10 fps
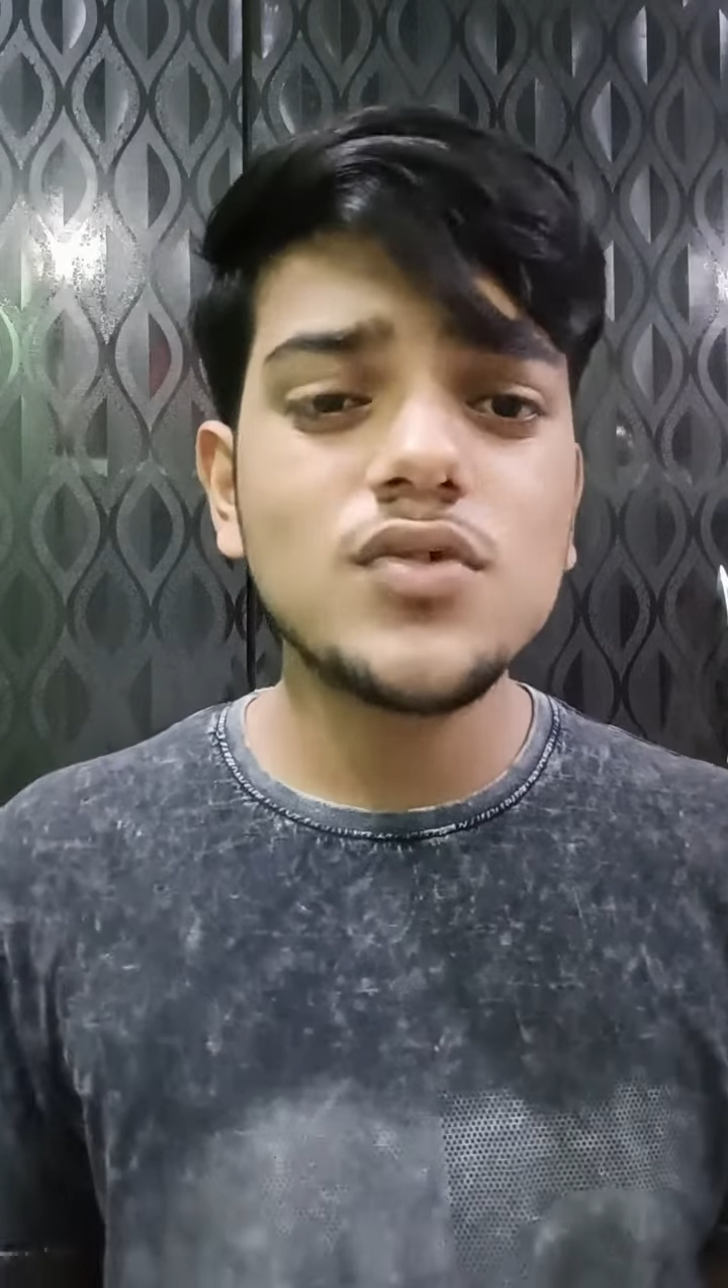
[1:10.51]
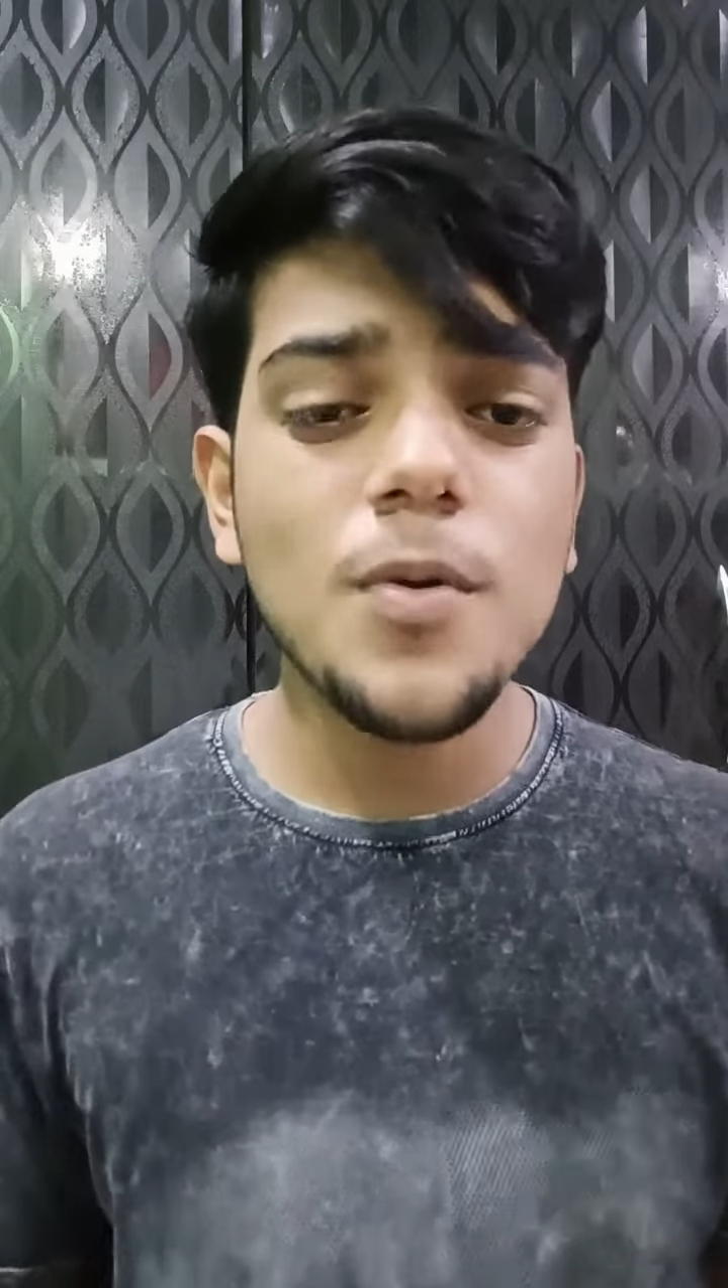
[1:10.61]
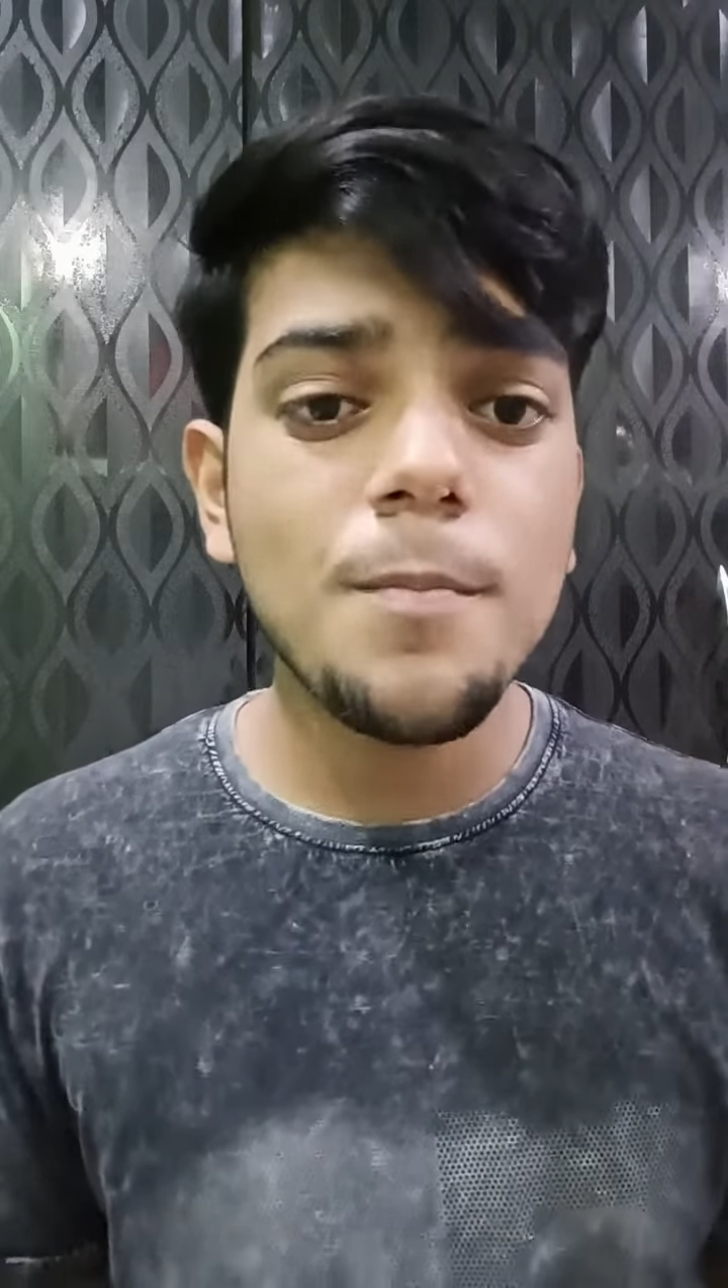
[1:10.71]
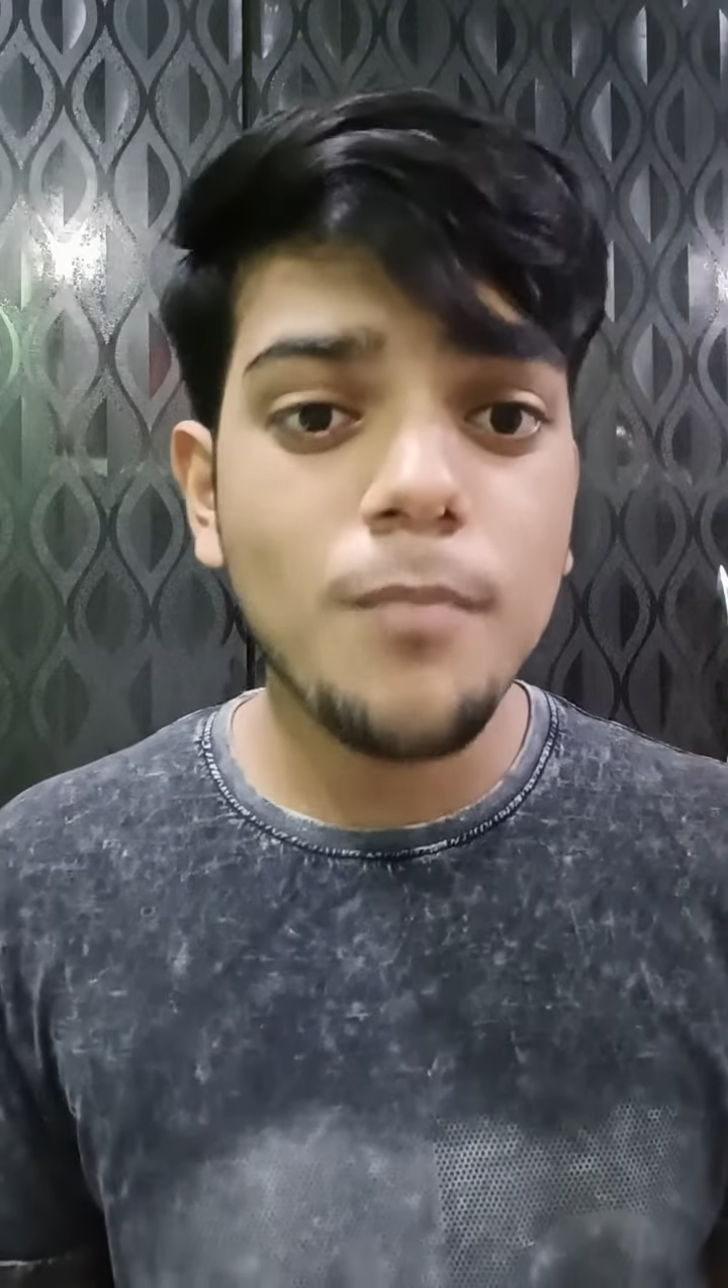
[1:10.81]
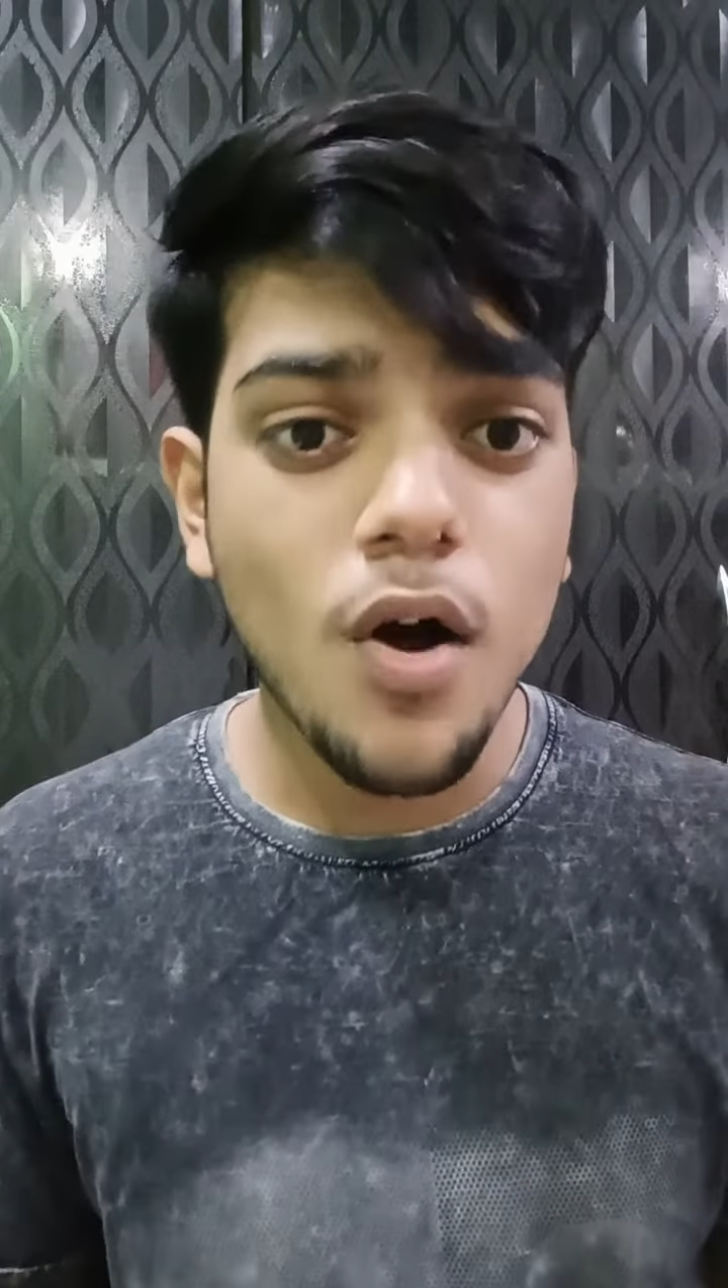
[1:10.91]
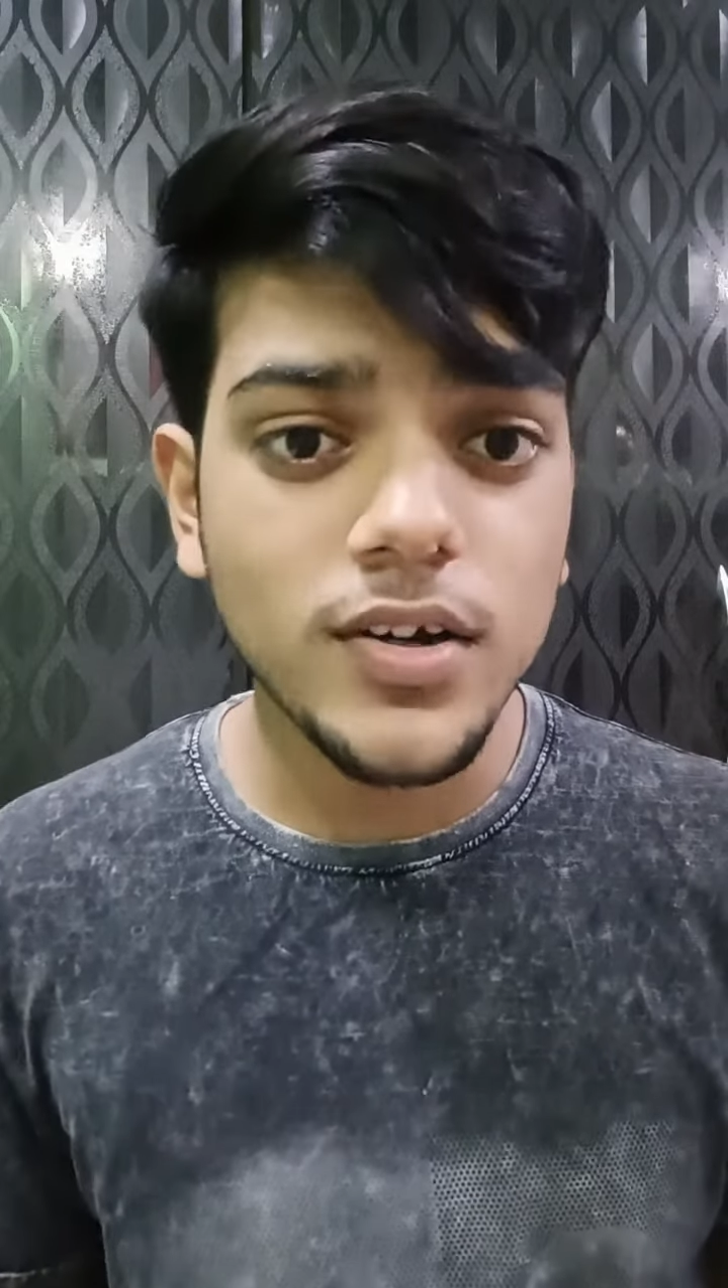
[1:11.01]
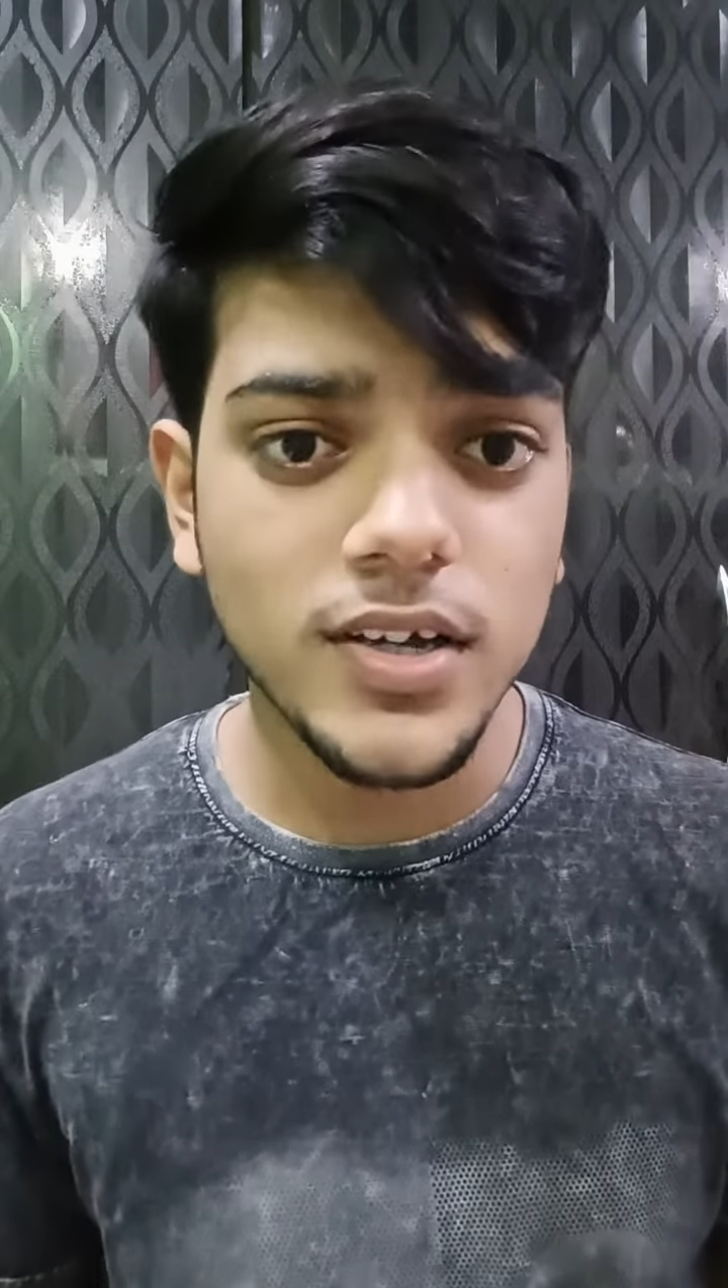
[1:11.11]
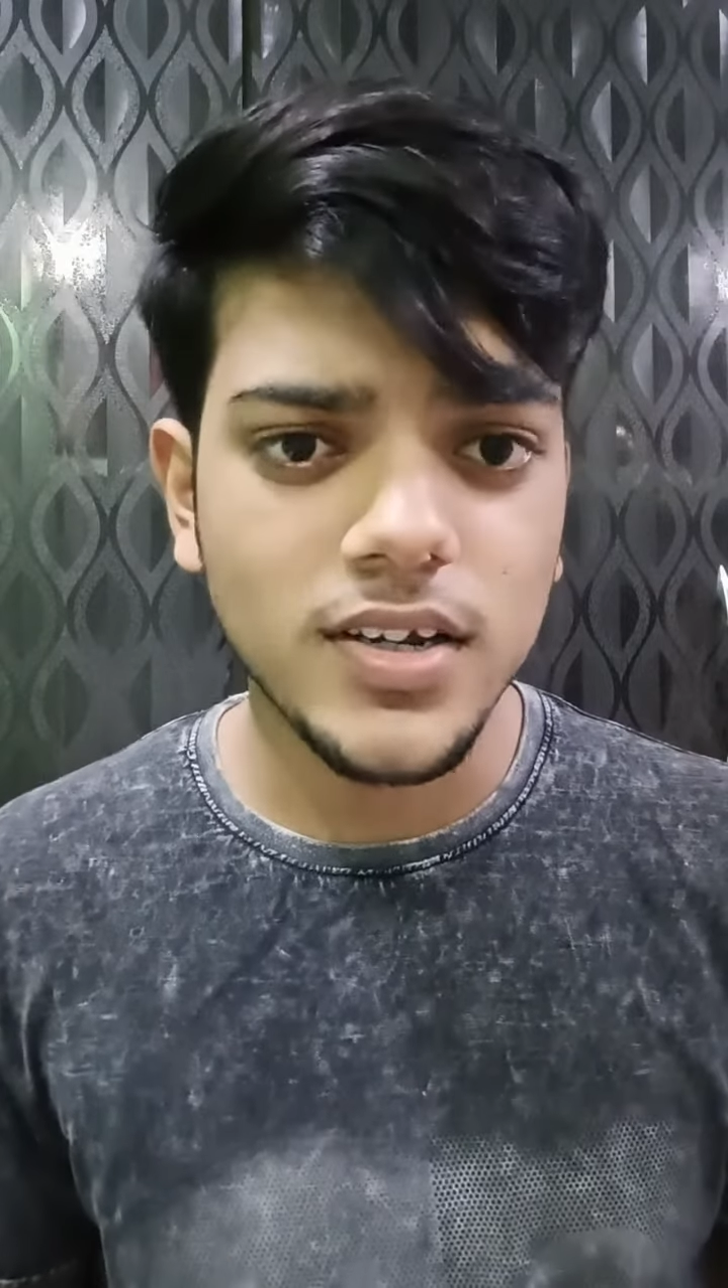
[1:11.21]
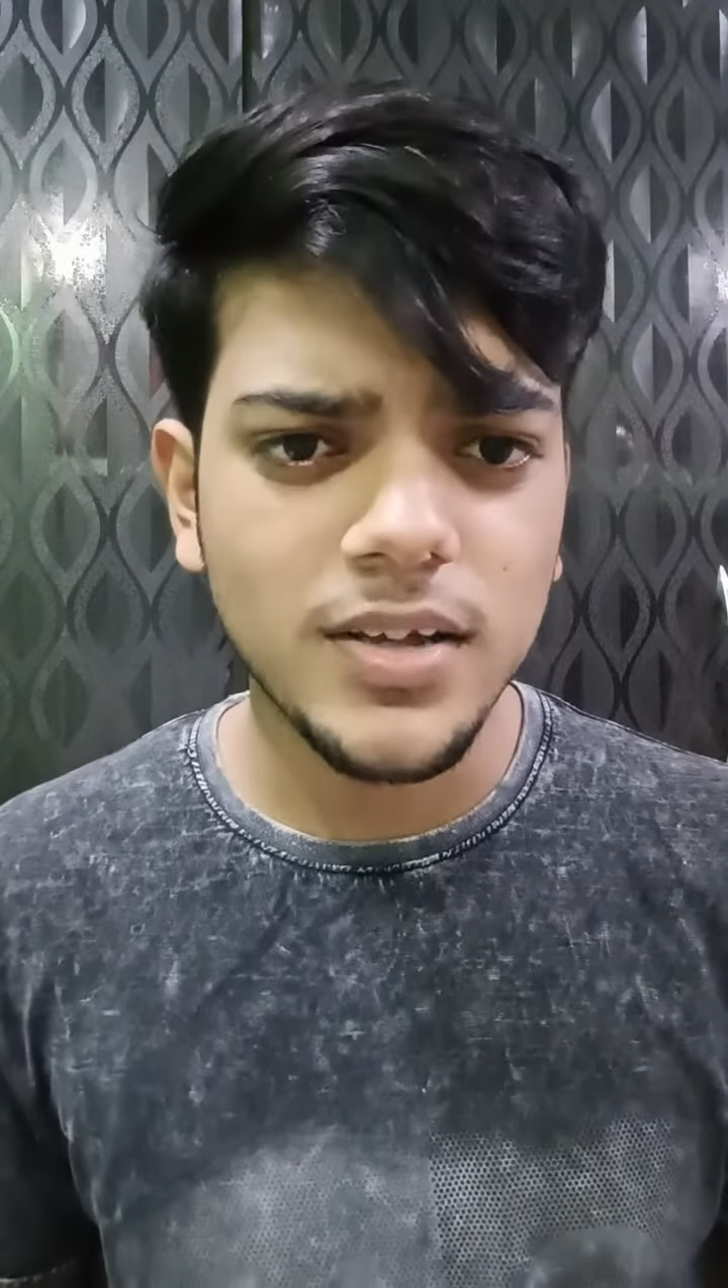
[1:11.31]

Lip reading: important?